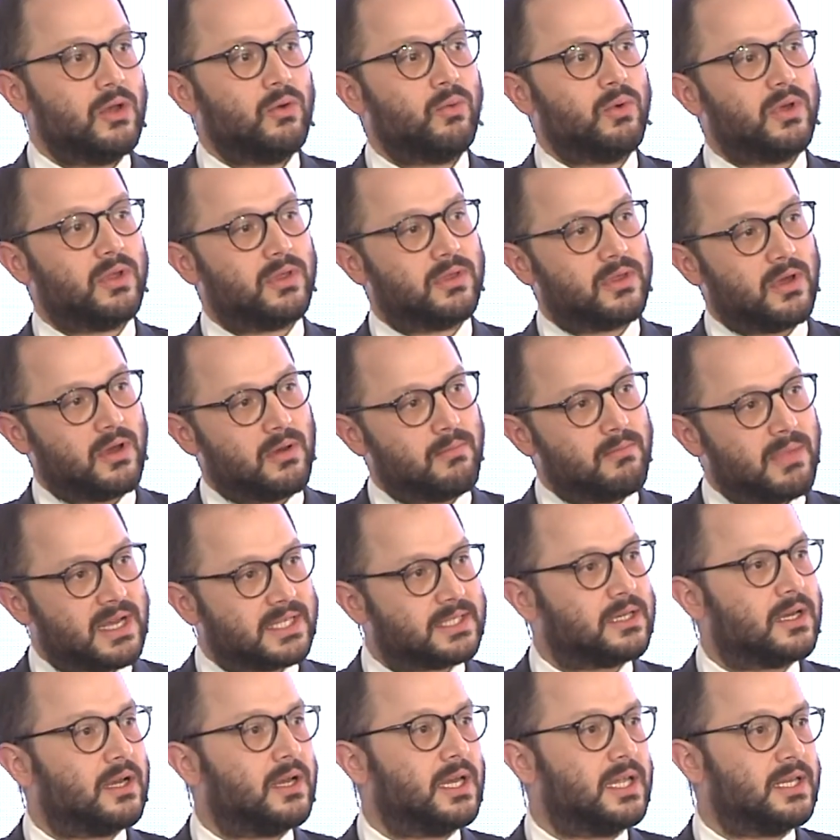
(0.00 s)
with
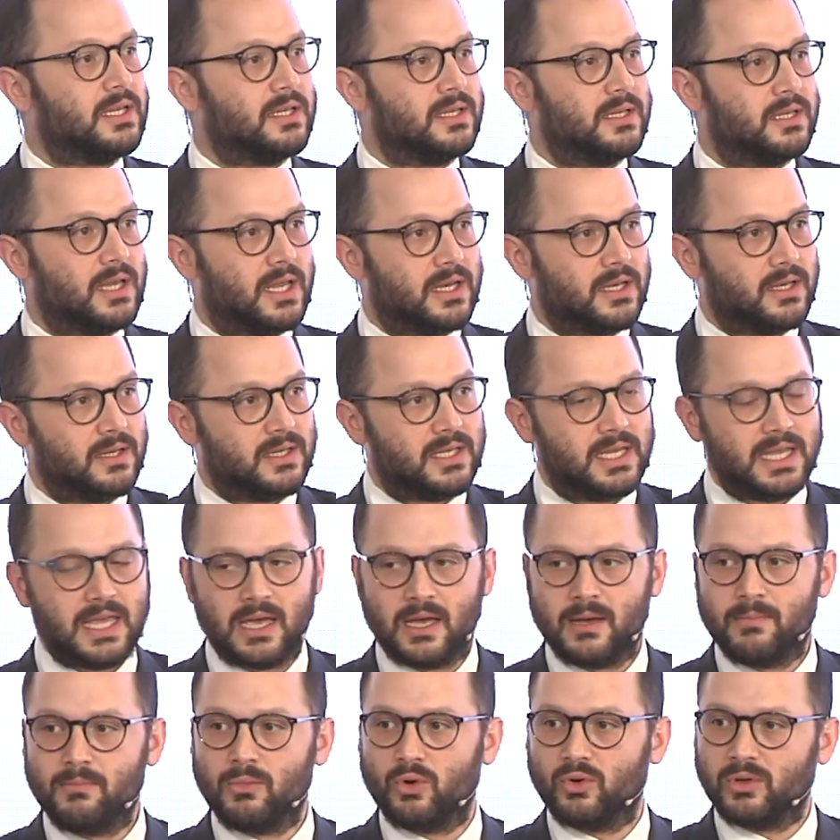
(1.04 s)
Meta and
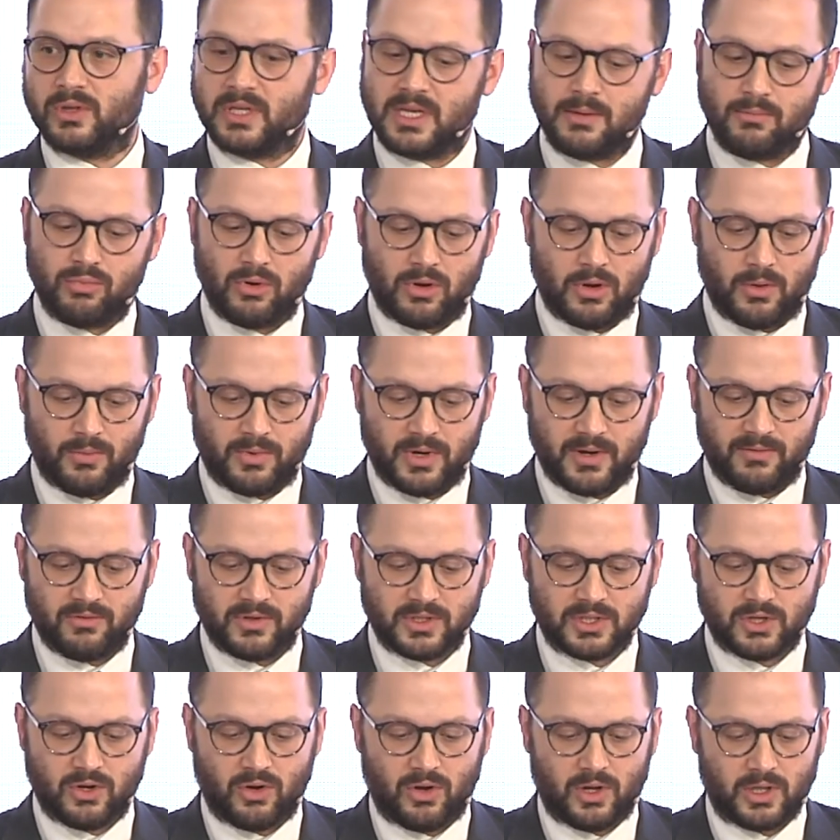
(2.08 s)
Diem or Libra, whatever
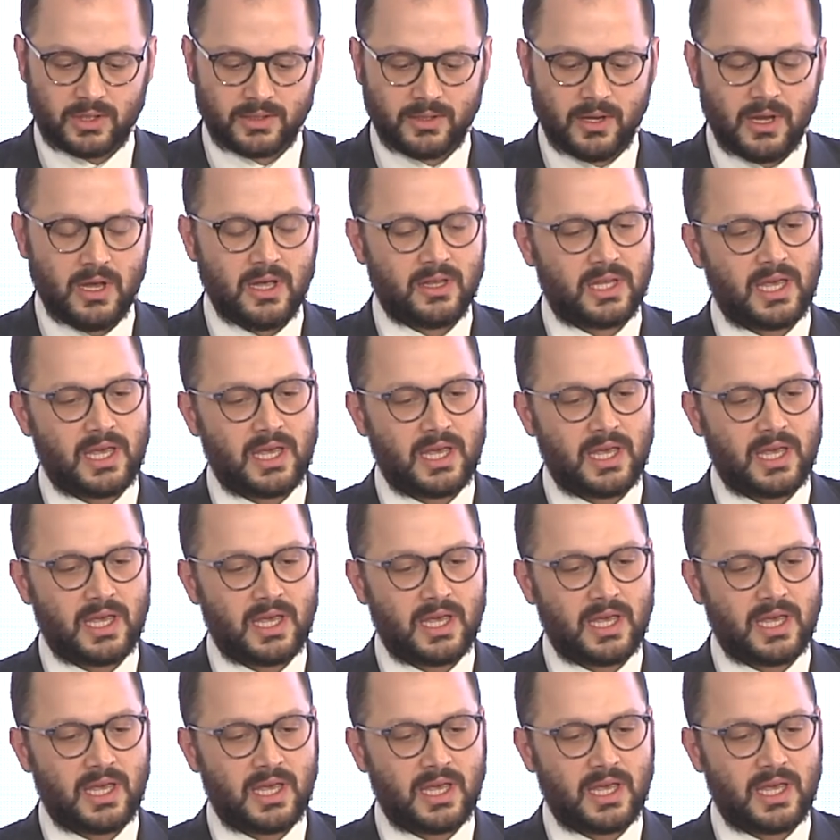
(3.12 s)
it's called,